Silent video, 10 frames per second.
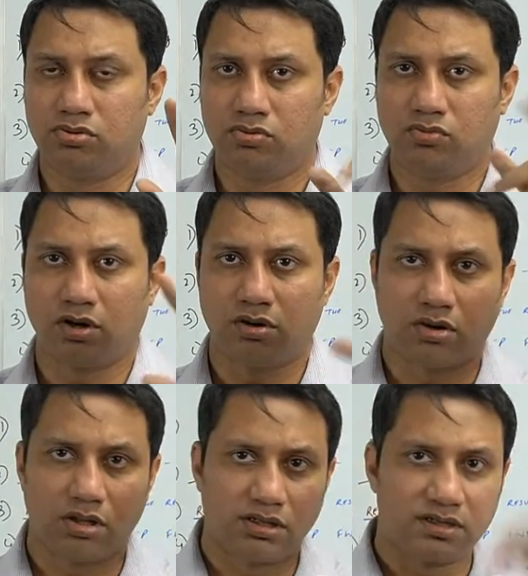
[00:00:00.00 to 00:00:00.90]
what do you
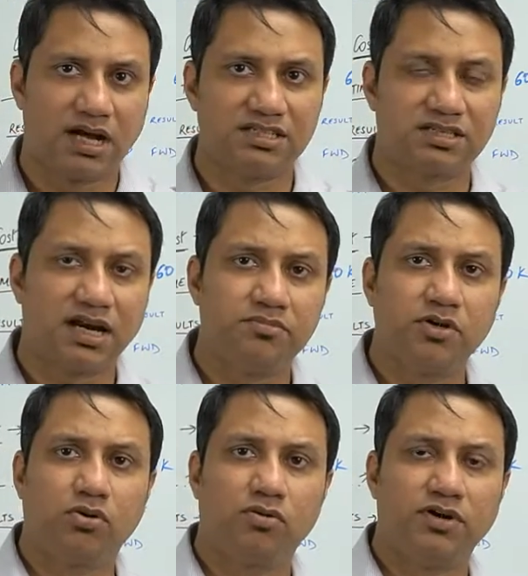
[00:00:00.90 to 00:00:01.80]
call that, transcribe the
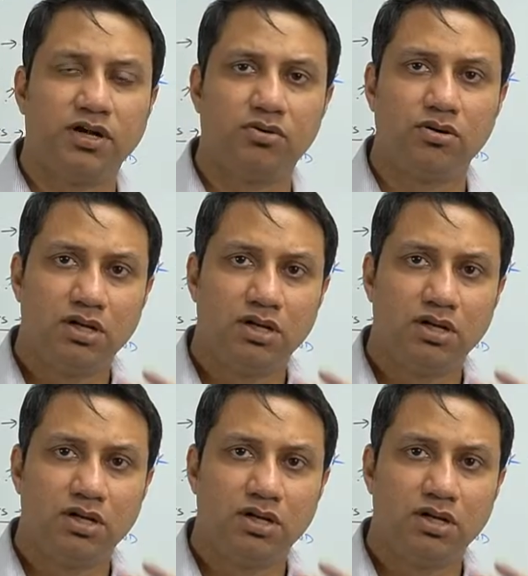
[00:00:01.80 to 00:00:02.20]
whole video.